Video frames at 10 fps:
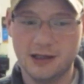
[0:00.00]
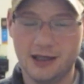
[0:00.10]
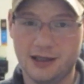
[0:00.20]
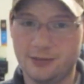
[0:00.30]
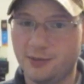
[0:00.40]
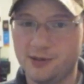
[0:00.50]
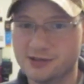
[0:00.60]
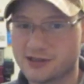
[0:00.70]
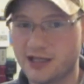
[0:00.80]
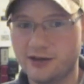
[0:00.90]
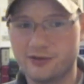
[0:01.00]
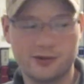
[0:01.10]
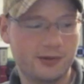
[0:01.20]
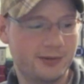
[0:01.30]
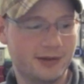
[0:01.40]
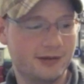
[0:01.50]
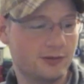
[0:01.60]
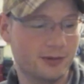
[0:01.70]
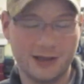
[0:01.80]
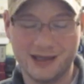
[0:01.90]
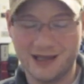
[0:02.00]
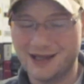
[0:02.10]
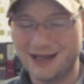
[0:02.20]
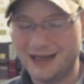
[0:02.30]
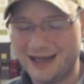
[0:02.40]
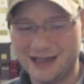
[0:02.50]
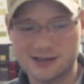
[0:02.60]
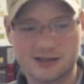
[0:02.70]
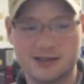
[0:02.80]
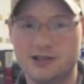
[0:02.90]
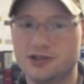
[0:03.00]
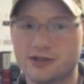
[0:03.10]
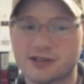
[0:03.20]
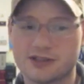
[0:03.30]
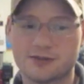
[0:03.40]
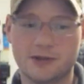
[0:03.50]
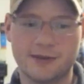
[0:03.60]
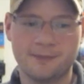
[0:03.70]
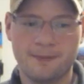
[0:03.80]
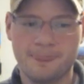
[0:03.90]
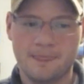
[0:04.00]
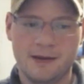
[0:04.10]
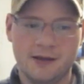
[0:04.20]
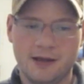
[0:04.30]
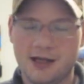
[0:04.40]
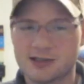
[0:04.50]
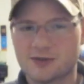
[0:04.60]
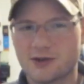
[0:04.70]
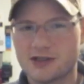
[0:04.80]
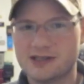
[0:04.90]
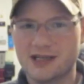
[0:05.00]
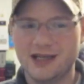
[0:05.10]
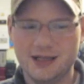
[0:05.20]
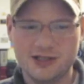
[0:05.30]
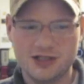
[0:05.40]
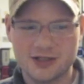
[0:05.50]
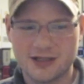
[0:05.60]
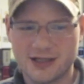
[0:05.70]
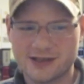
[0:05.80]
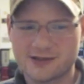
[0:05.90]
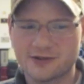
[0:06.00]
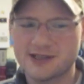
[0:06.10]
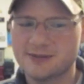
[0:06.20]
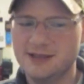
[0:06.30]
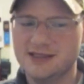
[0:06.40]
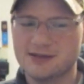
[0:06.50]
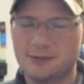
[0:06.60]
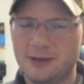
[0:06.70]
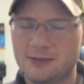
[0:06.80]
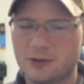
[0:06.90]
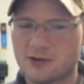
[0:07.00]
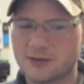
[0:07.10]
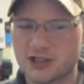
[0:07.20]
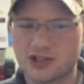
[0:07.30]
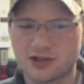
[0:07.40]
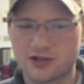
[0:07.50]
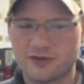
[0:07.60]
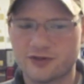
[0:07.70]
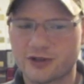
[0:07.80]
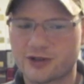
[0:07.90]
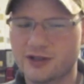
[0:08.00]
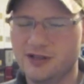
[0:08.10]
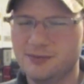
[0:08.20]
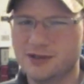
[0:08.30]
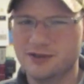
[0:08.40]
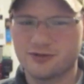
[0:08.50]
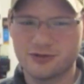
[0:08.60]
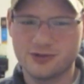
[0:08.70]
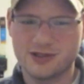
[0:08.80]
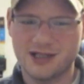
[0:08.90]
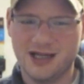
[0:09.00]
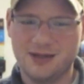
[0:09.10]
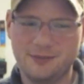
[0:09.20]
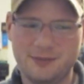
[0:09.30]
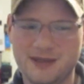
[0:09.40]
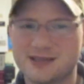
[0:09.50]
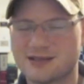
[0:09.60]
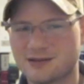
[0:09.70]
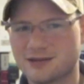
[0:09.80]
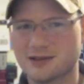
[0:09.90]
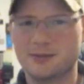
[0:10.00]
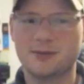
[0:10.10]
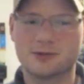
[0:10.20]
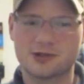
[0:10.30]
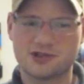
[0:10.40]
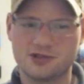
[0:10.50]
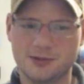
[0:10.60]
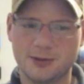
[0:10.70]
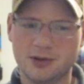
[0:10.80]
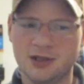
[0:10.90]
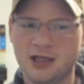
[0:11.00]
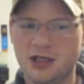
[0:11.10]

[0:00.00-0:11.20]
Almost every woman that I ask enjoys this one. As far as age, it strikes me as a bit more mature for Creed, but the fruity top makes it a little bit more suitable